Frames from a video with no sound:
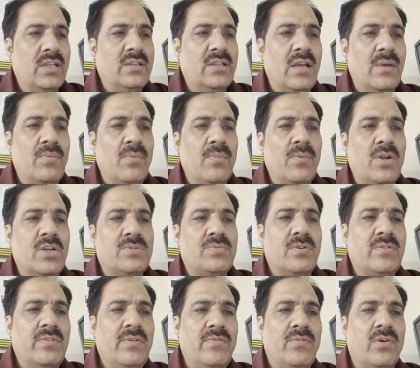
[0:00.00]
In the apoplast
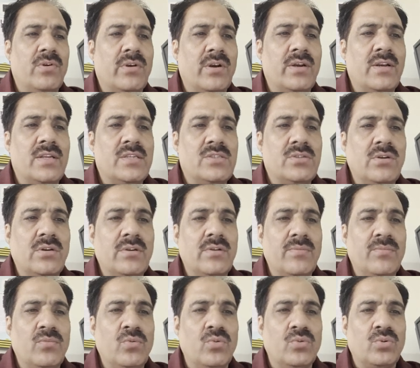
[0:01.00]
pathway, water does not
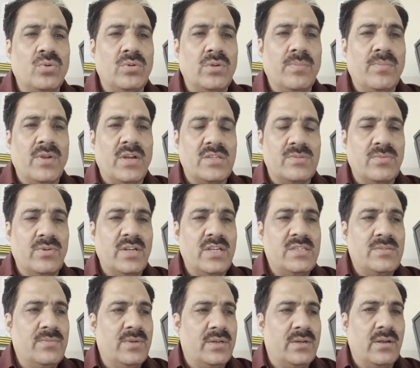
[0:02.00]
move through the
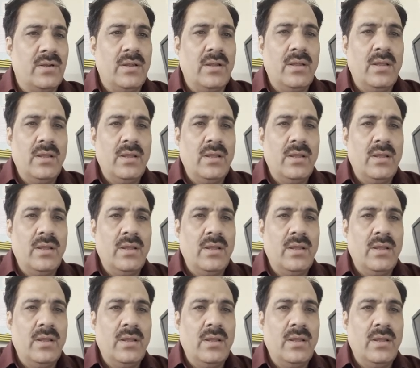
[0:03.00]
plasmodesmata.